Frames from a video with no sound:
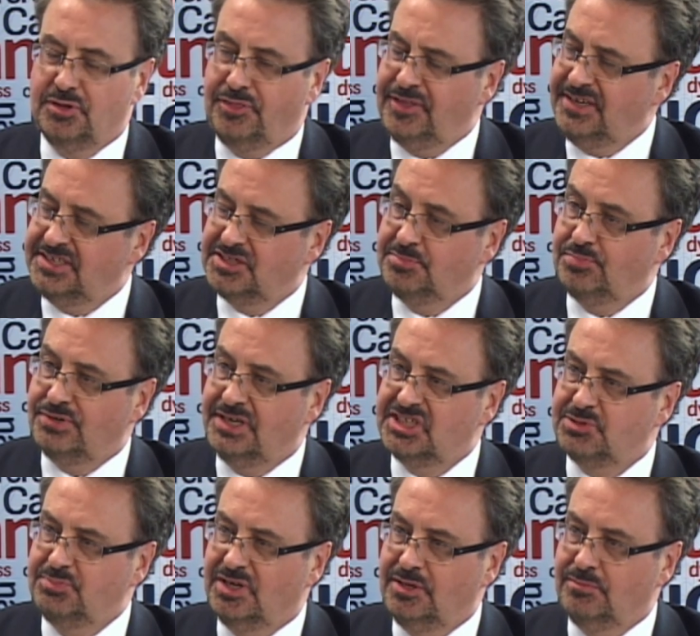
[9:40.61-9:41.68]
the thing that's
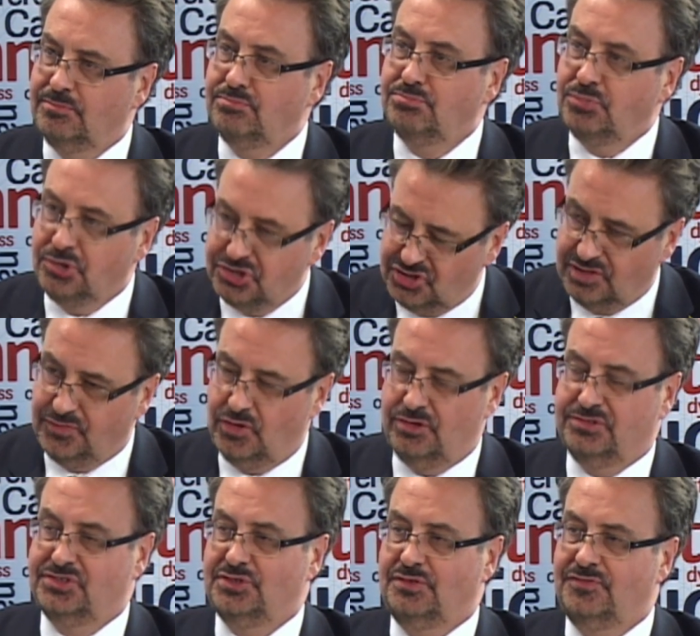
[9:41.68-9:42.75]
impressed me most of all
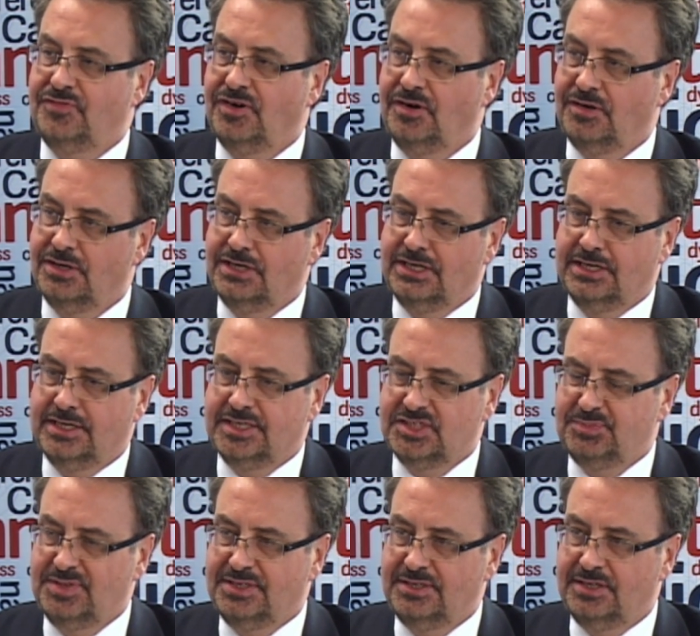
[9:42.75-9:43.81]
so far has
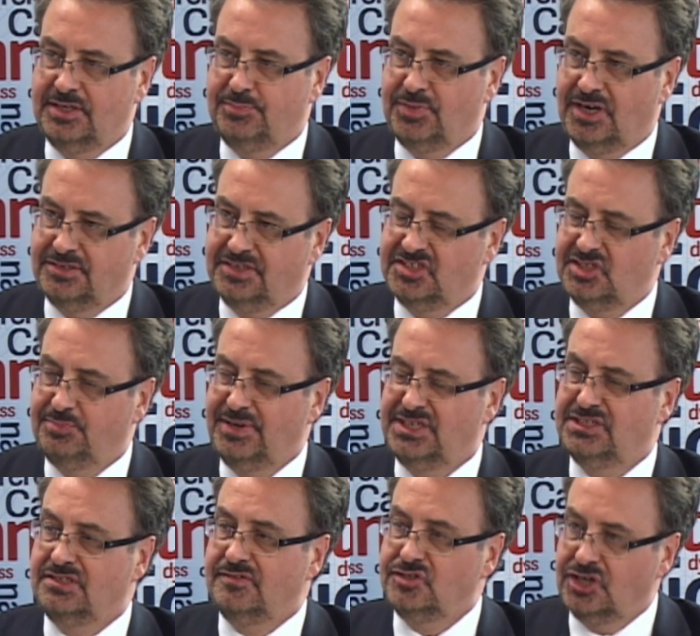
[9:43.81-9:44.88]
been the
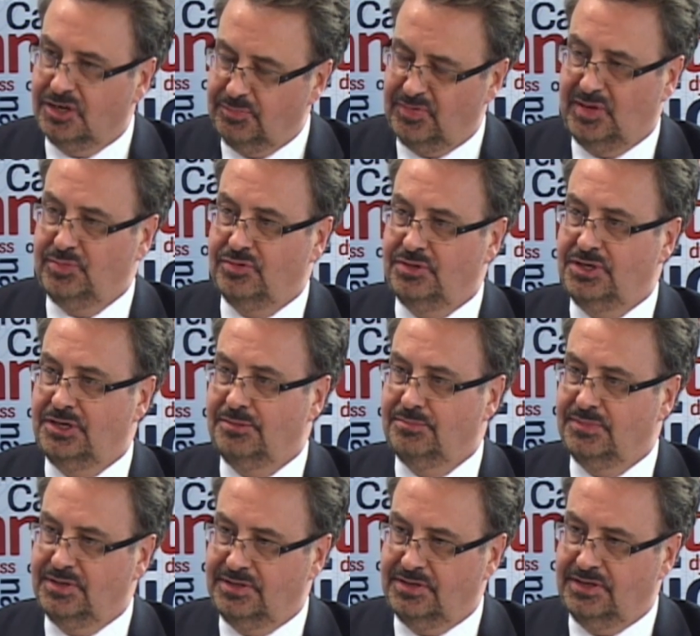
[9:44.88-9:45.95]
participation of young people here
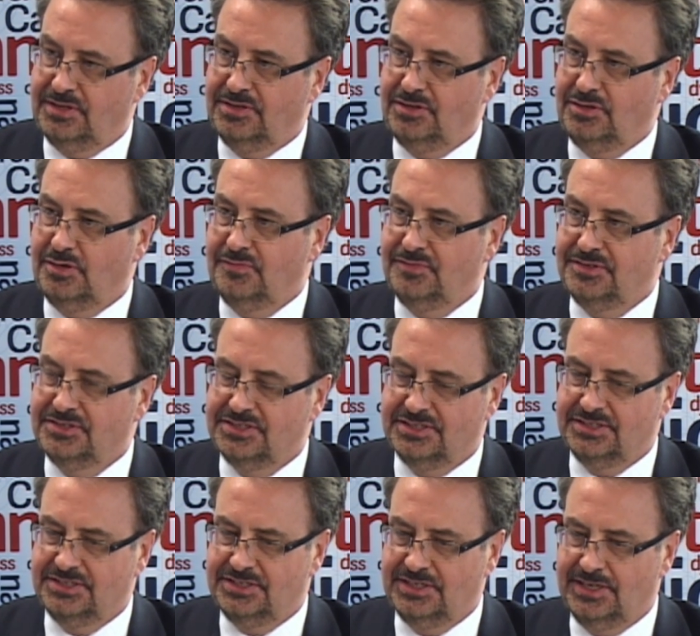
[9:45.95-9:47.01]
in the conference.
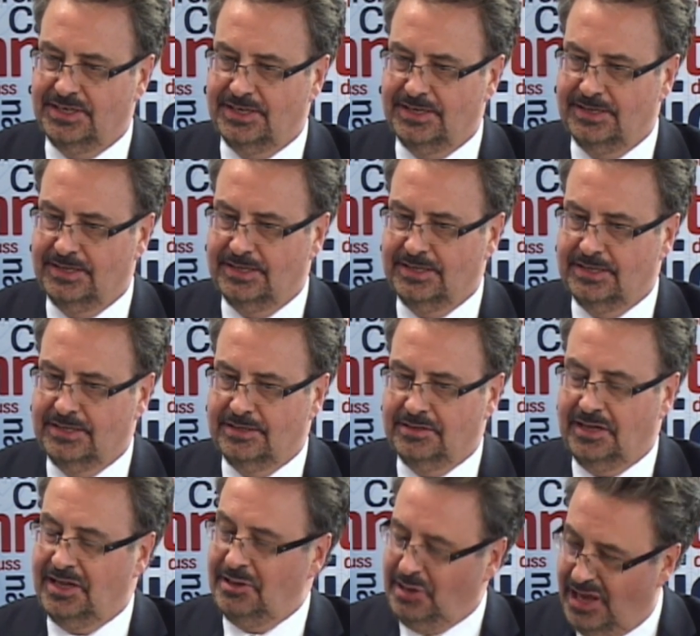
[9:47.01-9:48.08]
It's,
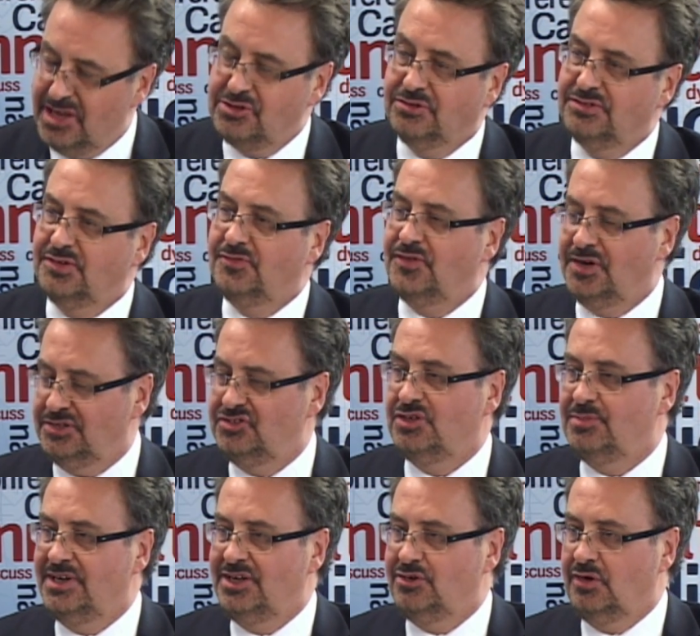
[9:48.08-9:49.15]
I go to far too
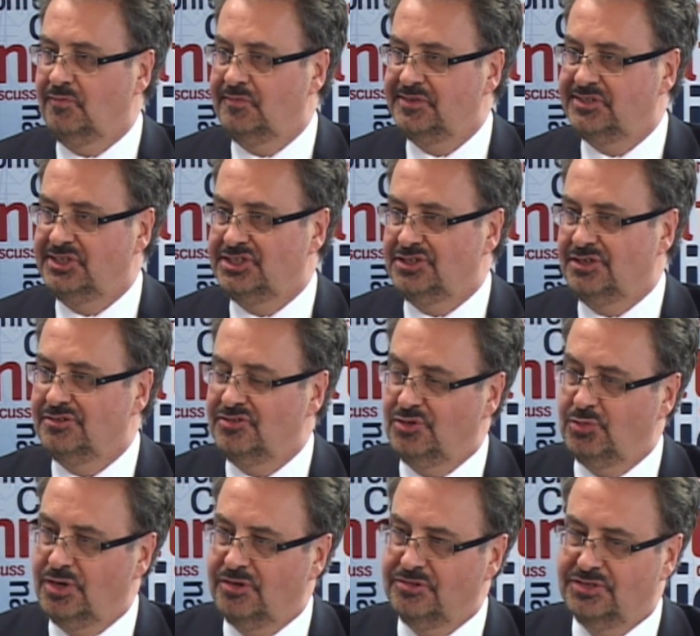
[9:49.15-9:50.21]
many conferences around the
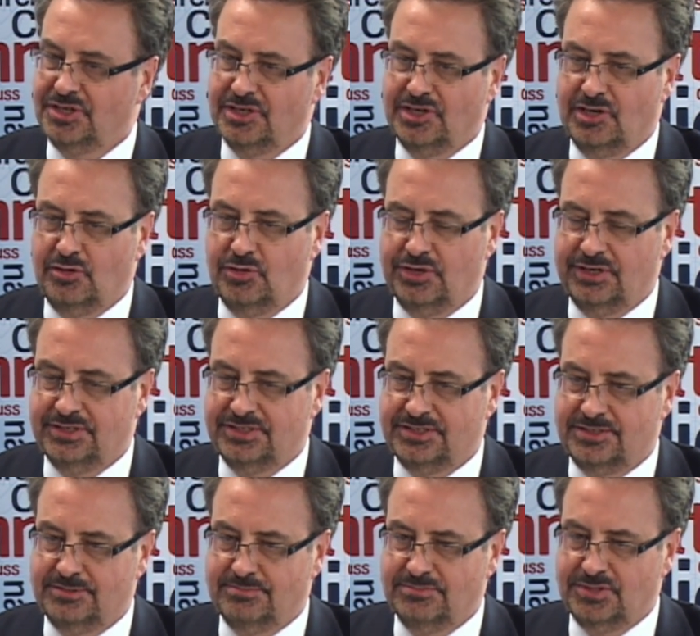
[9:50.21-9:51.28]
world where
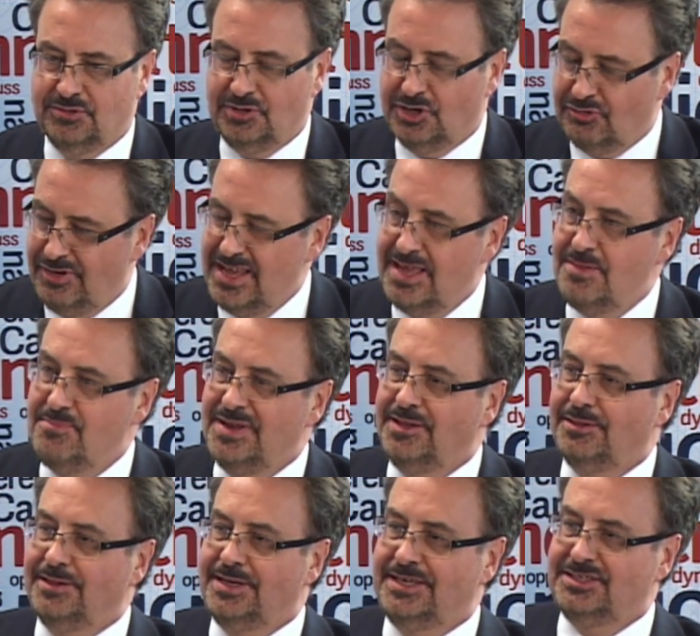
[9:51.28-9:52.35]
it's grey,
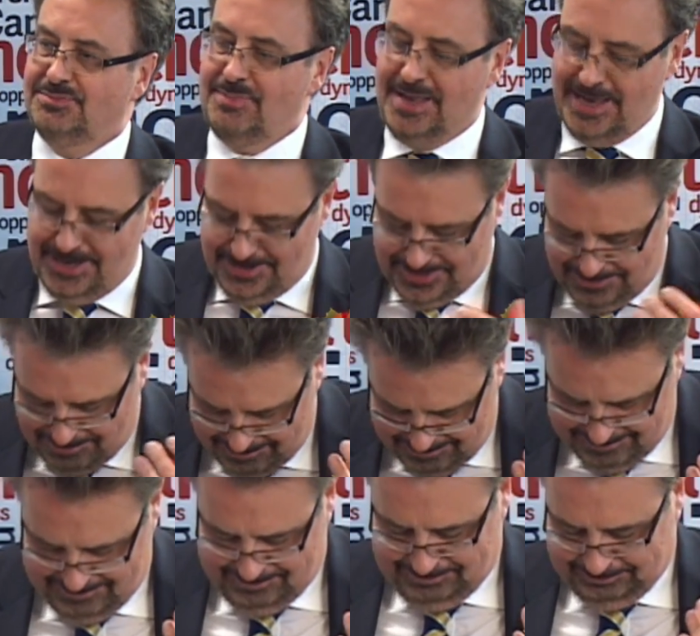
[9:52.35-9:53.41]
middle-aged men and
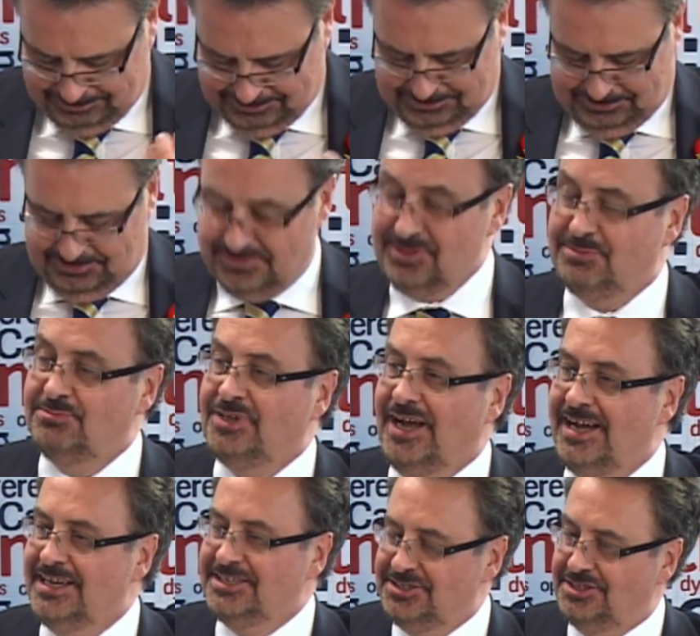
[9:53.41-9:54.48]

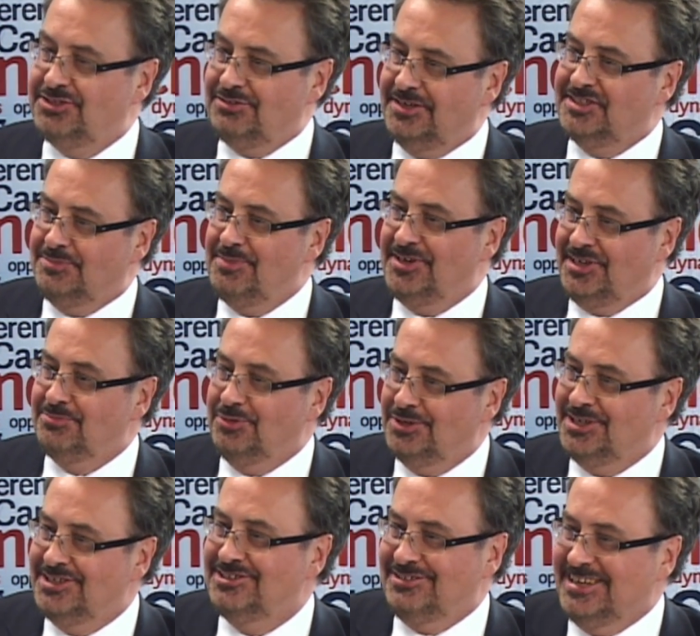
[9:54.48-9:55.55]
ties that try to make them
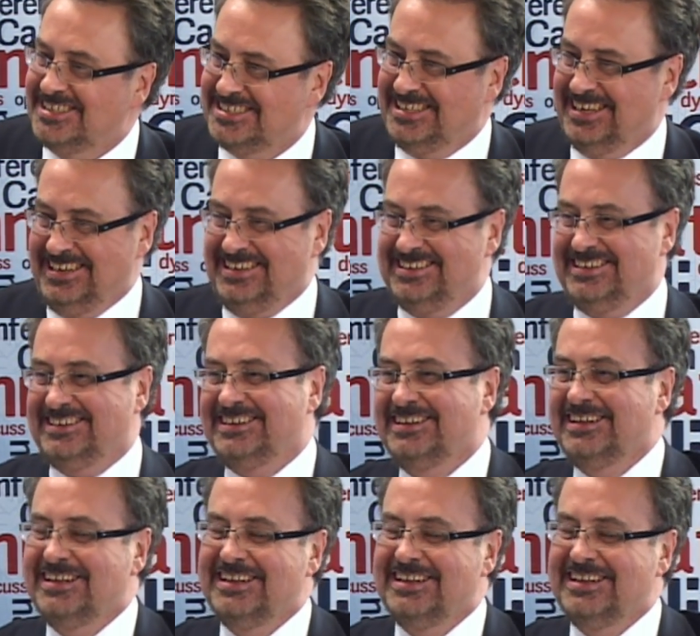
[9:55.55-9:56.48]
look interesting.